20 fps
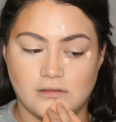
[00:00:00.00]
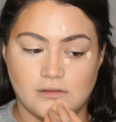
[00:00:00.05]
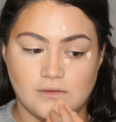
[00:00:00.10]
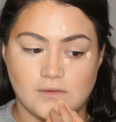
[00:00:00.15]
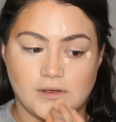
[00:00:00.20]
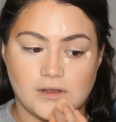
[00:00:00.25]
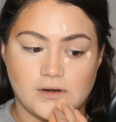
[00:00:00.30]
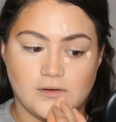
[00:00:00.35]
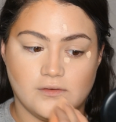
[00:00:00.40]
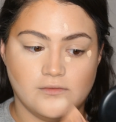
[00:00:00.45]

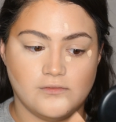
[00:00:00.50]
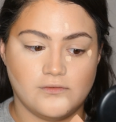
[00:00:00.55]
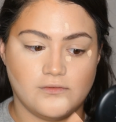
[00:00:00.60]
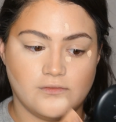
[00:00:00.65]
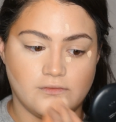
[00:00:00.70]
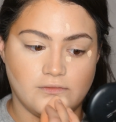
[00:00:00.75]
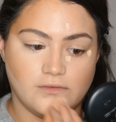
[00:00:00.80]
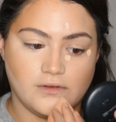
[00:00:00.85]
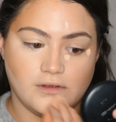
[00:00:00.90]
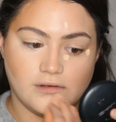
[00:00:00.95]
though I don't
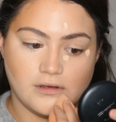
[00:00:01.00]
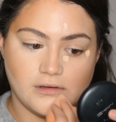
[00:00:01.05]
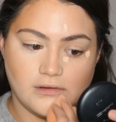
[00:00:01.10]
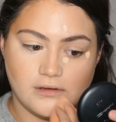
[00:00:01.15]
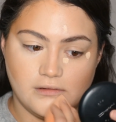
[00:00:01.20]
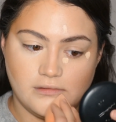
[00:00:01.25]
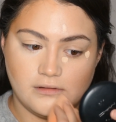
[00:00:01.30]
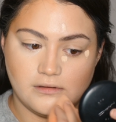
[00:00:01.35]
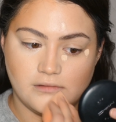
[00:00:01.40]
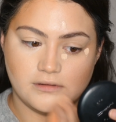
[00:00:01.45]

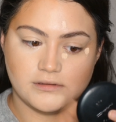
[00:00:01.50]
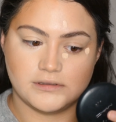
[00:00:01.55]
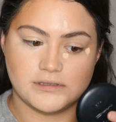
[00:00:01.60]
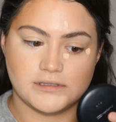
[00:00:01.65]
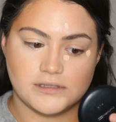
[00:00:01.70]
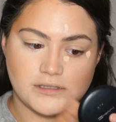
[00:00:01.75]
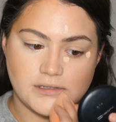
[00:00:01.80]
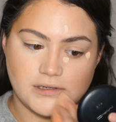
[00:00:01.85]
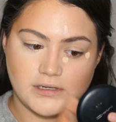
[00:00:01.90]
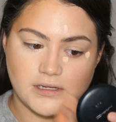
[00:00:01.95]
feel
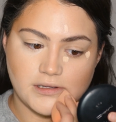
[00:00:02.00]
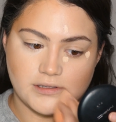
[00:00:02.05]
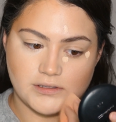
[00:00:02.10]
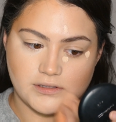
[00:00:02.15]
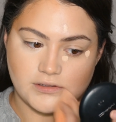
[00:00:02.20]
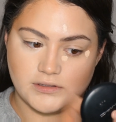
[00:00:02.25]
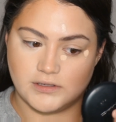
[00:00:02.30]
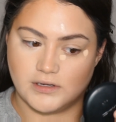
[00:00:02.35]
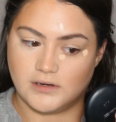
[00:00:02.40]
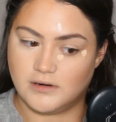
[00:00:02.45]
it's
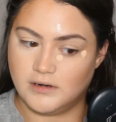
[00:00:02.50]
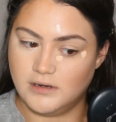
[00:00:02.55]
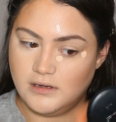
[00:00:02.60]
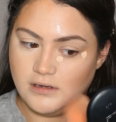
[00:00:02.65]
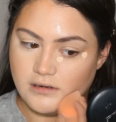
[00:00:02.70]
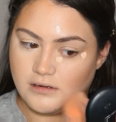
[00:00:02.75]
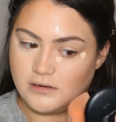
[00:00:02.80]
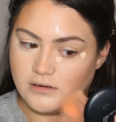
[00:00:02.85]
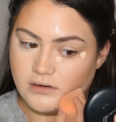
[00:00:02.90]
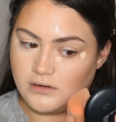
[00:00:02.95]
necessary,
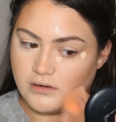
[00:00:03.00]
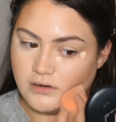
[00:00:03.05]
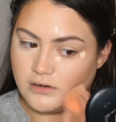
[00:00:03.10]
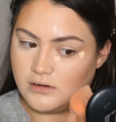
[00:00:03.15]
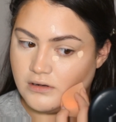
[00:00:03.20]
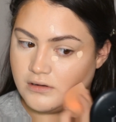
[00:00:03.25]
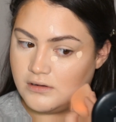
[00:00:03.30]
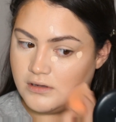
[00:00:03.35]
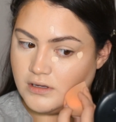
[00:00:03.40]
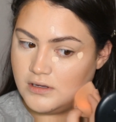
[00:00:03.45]

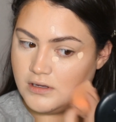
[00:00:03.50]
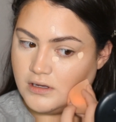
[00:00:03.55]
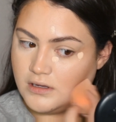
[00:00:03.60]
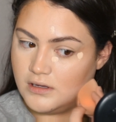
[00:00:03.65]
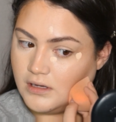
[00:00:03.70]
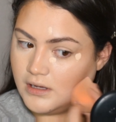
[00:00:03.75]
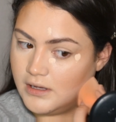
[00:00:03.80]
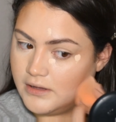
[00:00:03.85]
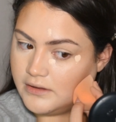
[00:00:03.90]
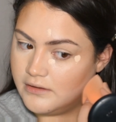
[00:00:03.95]

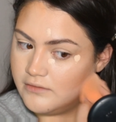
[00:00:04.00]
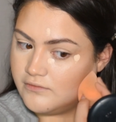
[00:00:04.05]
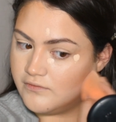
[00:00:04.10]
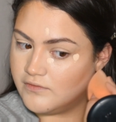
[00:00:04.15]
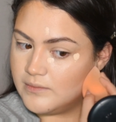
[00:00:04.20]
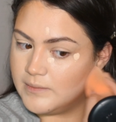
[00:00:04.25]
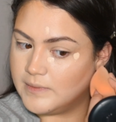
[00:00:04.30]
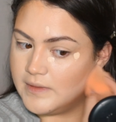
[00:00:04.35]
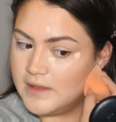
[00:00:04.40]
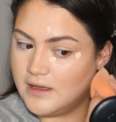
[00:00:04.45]
and then
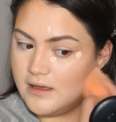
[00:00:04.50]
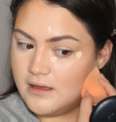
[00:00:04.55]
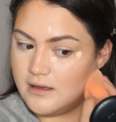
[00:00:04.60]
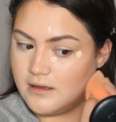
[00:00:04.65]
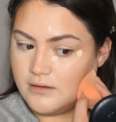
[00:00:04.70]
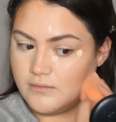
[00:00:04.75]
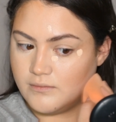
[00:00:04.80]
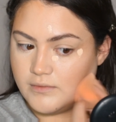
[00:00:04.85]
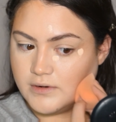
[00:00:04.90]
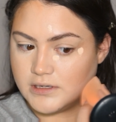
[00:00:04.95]
from
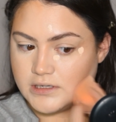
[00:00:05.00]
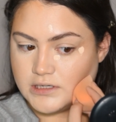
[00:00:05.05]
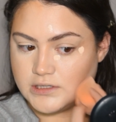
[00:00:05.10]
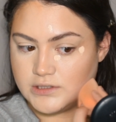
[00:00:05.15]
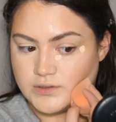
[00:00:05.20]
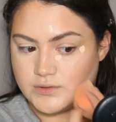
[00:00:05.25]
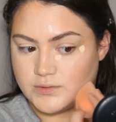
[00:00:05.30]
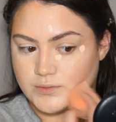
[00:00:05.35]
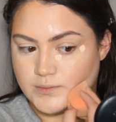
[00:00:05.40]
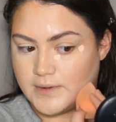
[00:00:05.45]
that we're
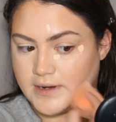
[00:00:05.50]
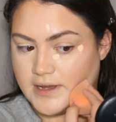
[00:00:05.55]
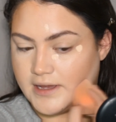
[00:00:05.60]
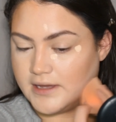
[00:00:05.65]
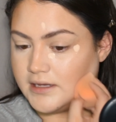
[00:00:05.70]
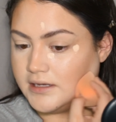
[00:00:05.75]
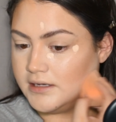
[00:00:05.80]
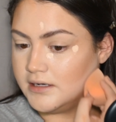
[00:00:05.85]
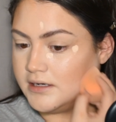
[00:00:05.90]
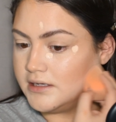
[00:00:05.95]
going to
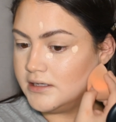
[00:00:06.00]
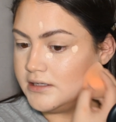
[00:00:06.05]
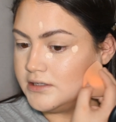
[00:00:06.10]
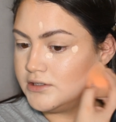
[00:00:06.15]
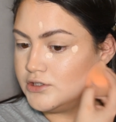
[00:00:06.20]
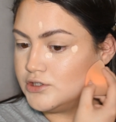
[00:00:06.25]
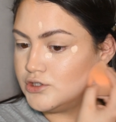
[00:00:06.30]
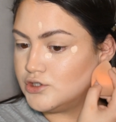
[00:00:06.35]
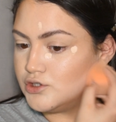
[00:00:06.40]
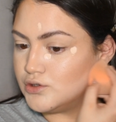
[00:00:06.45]
drag it
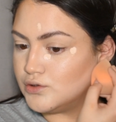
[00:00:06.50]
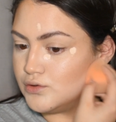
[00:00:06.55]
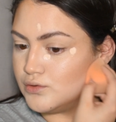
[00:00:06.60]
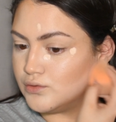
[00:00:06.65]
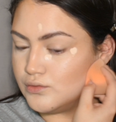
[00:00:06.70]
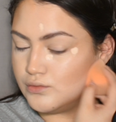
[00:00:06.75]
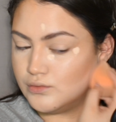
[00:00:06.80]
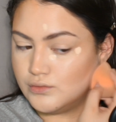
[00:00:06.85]
into